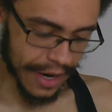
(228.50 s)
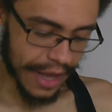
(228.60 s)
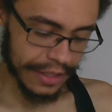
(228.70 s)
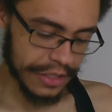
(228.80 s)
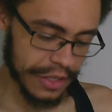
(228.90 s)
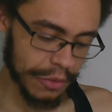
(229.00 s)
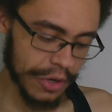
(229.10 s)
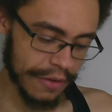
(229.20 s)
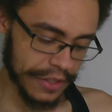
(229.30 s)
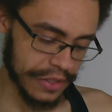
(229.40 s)
Alright, let's see what
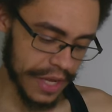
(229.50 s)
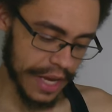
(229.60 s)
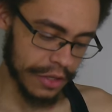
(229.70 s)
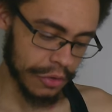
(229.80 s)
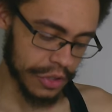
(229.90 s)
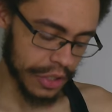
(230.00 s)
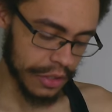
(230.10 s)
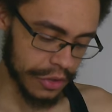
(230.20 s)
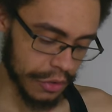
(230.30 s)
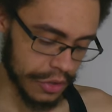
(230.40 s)
you have to say,
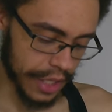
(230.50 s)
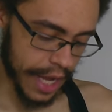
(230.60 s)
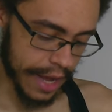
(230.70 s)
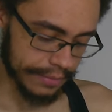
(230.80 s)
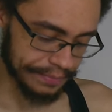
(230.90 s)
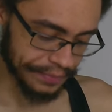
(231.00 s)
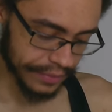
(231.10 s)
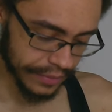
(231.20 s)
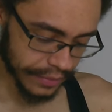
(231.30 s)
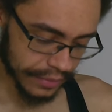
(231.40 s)
Doja Cat.
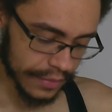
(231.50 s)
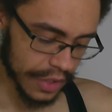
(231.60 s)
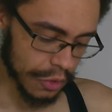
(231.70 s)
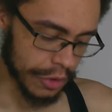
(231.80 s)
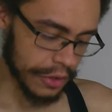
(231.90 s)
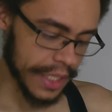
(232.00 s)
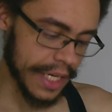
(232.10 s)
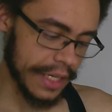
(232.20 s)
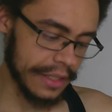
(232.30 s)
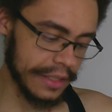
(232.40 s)
What you
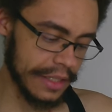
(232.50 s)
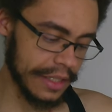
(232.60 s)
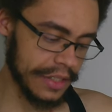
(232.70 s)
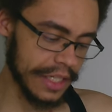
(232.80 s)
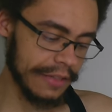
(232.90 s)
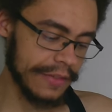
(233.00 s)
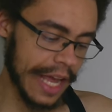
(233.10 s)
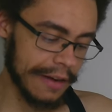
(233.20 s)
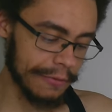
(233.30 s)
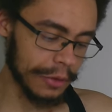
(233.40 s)
need, she give
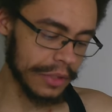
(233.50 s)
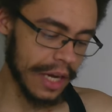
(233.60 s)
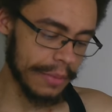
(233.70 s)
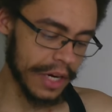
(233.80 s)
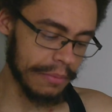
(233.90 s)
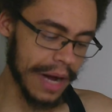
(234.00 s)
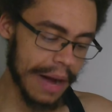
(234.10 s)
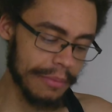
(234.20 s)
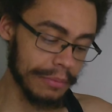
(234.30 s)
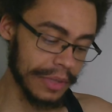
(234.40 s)
tenfold, come here,
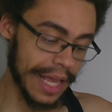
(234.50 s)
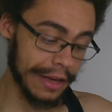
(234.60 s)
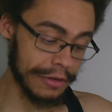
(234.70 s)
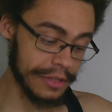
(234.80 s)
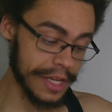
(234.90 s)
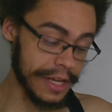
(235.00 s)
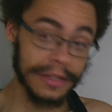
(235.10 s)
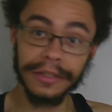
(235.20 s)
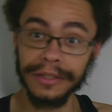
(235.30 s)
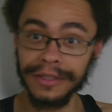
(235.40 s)
pop a plant your
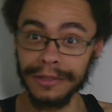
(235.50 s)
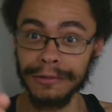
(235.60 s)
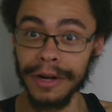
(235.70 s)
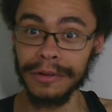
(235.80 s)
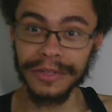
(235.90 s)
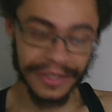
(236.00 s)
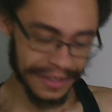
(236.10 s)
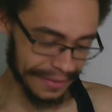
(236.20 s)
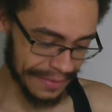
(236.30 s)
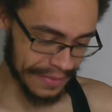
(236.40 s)
seed.
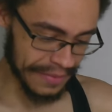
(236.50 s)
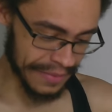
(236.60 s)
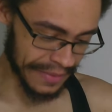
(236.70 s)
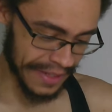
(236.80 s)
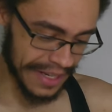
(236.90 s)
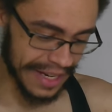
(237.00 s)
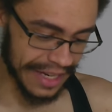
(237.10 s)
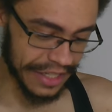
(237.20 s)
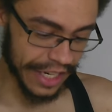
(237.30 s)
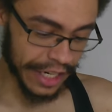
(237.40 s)
Gross.
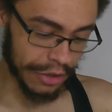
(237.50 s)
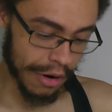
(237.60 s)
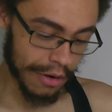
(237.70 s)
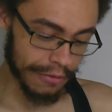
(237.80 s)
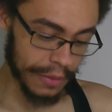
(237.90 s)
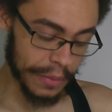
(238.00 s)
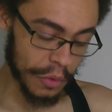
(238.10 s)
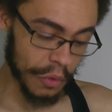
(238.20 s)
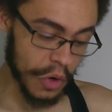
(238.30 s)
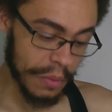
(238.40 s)
She can grow it from
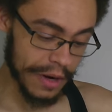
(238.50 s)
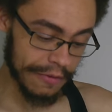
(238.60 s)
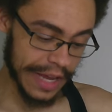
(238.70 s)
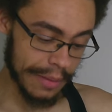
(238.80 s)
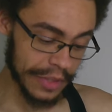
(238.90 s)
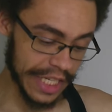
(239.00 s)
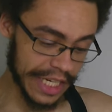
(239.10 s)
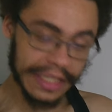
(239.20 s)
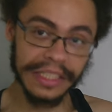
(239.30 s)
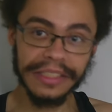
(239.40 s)
her womb, a
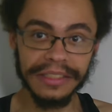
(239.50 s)
family.